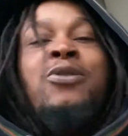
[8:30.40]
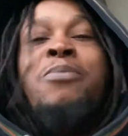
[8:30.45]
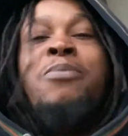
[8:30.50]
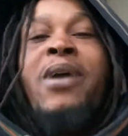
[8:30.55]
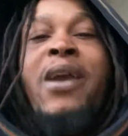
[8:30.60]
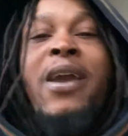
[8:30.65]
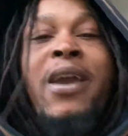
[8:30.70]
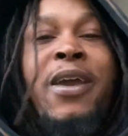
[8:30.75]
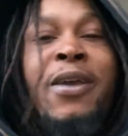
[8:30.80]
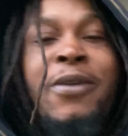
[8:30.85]

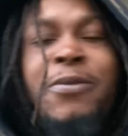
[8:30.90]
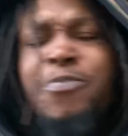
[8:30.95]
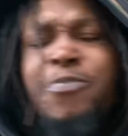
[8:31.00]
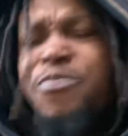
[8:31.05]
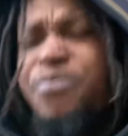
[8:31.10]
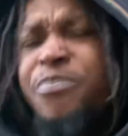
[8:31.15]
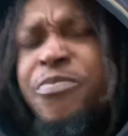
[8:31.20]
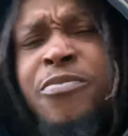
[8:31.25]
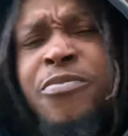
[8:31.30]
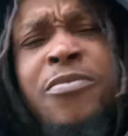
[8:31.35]
bad.
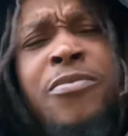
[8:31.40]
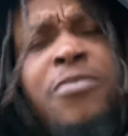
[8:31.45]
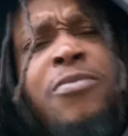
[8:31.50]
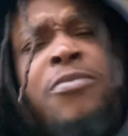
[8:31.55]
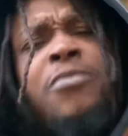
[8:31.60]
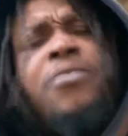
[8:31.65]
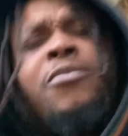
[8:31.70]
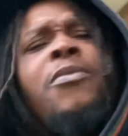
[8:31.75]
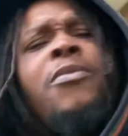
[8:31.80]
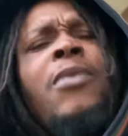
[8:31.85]

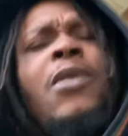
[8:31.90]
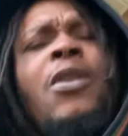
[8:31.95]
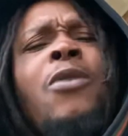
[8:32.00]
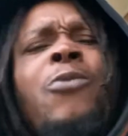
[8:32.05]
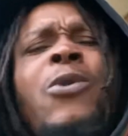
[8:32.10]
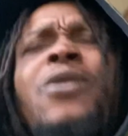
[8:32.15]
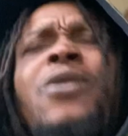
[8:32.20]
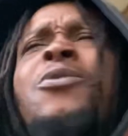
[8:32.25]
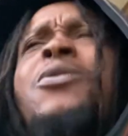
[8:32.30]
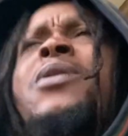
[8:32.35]

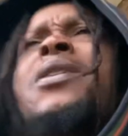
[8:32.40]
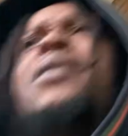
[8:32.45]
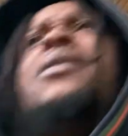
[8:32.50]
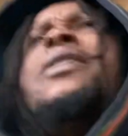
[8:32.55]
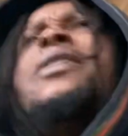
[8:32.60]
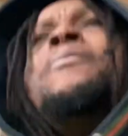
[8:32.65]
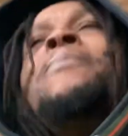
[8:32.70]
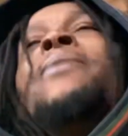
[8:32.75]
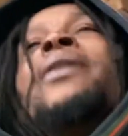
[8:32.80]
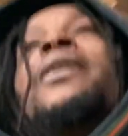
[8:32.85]
Went through that
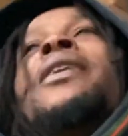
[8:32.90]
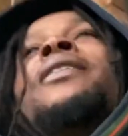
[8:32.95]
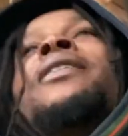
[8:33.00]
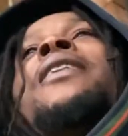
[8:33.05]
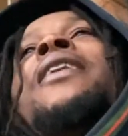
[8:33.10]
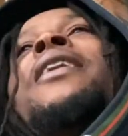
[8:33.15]
day, man, and I